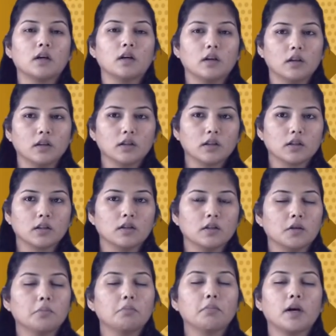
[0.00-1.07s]
Earth,
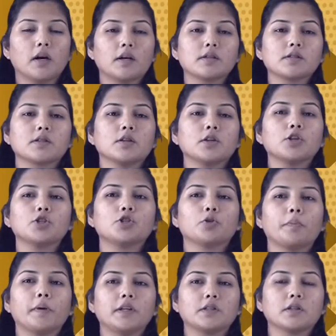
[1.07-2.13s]
Mars,
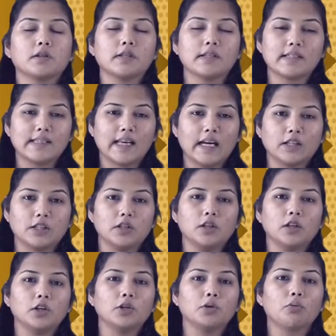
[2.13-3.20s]
Jupiter, Saturn,
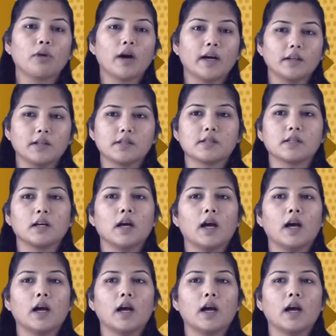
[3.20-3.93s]
Uranus,